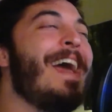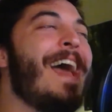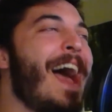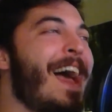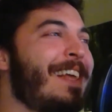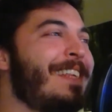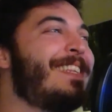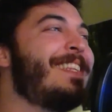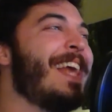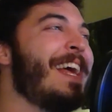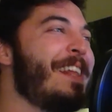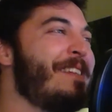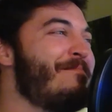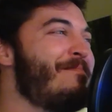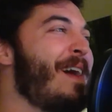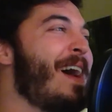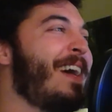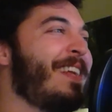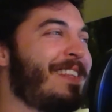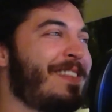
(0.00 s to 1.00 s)
has said
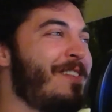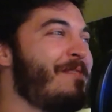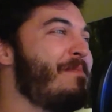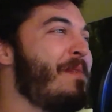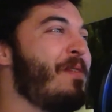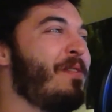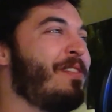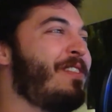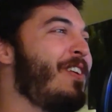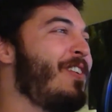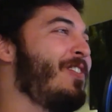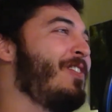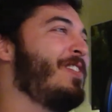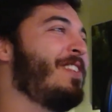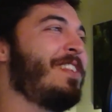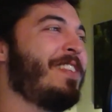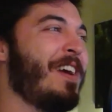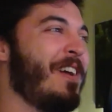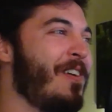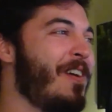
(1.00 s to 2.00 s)
it best. They're both
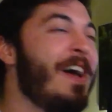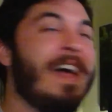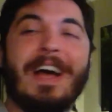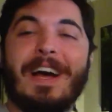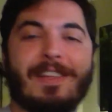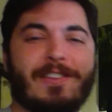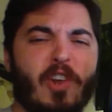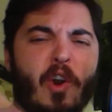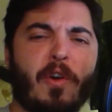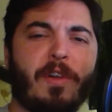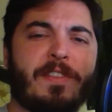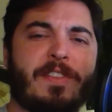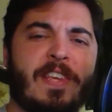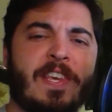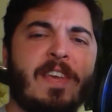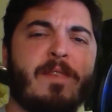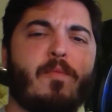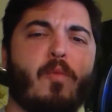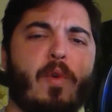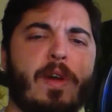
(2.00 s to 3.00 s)
turtles. So Turtle
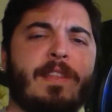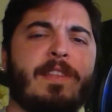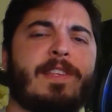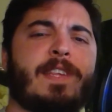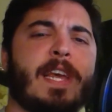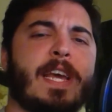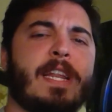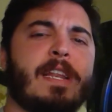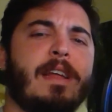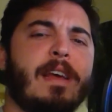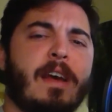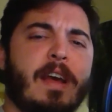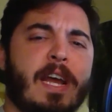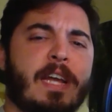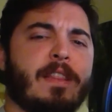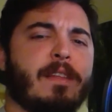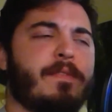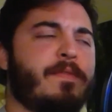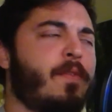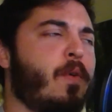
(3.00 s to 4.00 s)
Team wins it
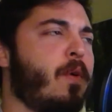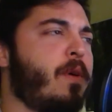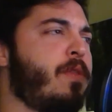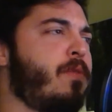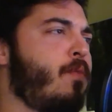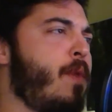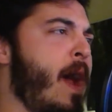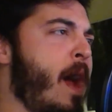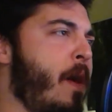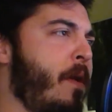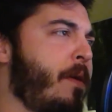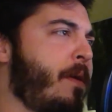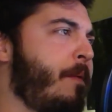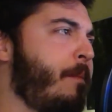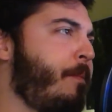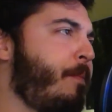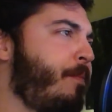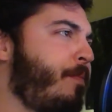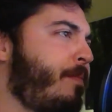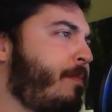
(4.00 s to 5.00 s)
in the 4th round.
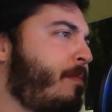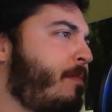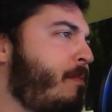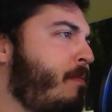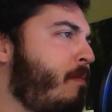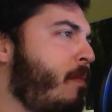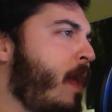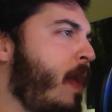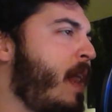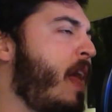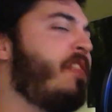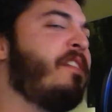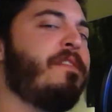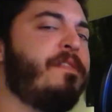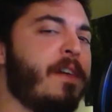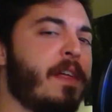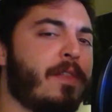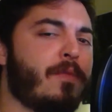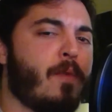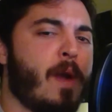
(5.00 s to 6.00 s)
Now the
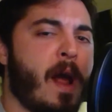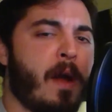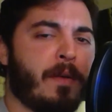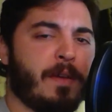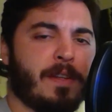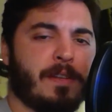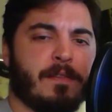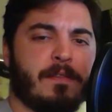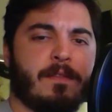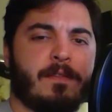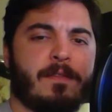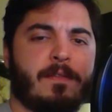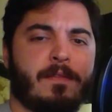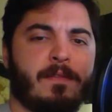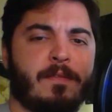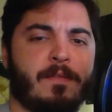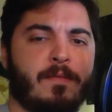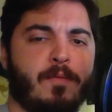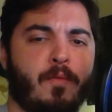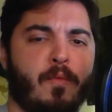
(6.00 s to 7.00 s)
5th round.
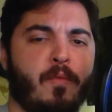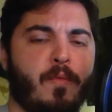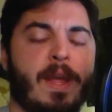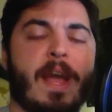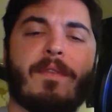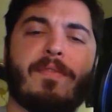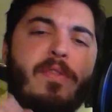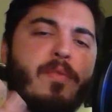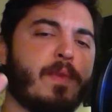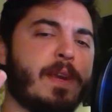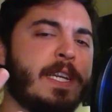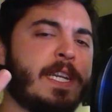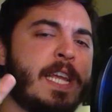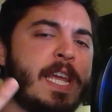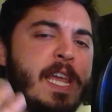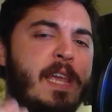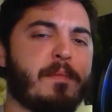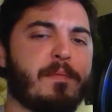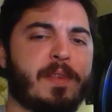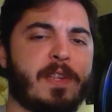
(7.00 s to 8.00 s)
We have 3
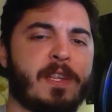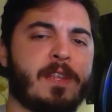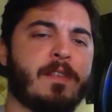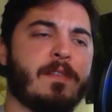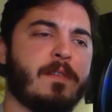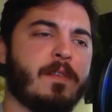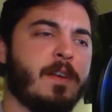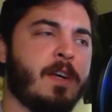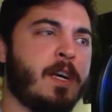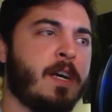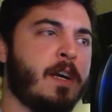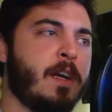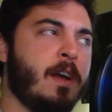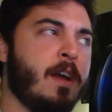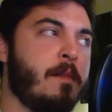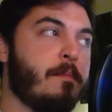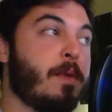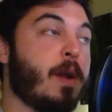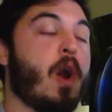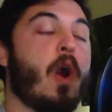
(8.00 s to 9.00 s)
teams.
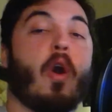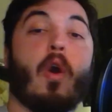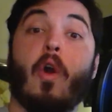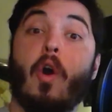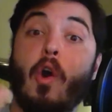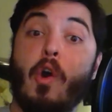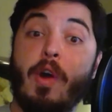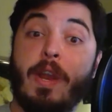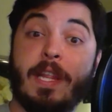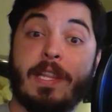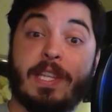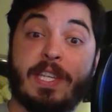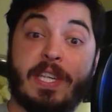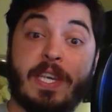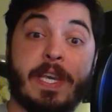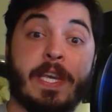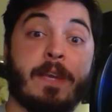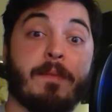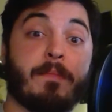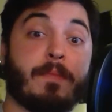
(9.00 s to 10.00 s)
But our hooded
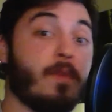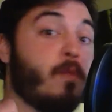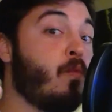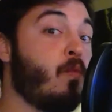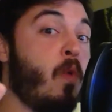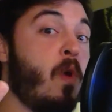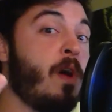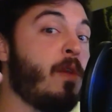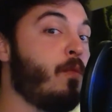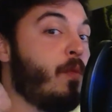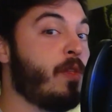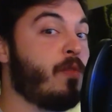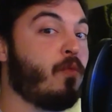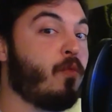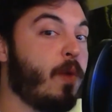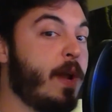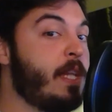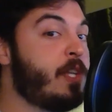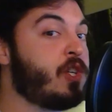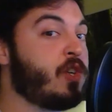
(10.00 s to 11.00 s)
team, the one with
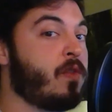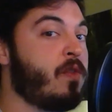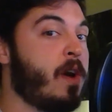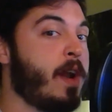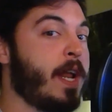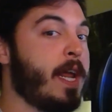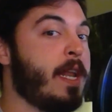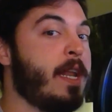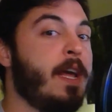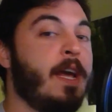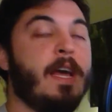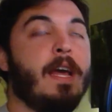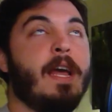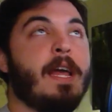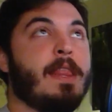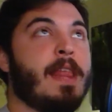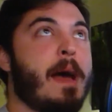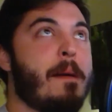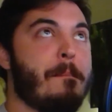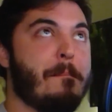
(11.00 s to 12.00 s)
Rachel on it,
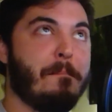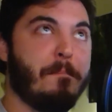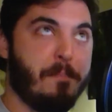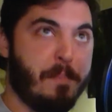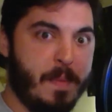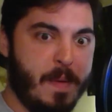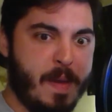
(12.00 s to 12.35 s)
that